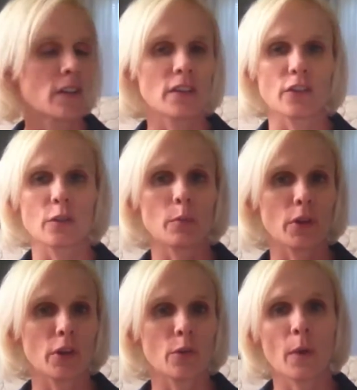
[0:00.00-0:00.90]
Tells you
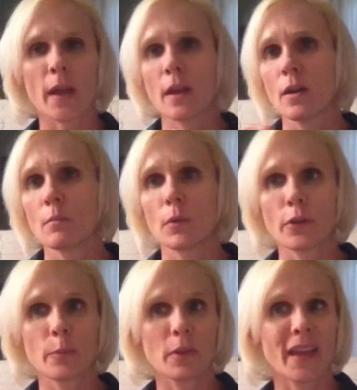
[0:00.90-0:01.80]
put in your weight,
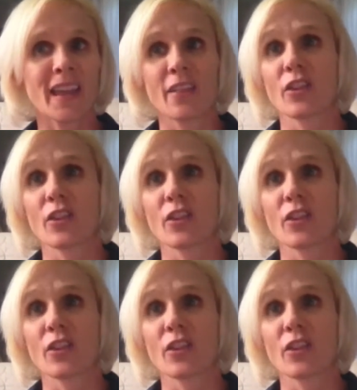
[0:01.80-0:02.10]
multiply.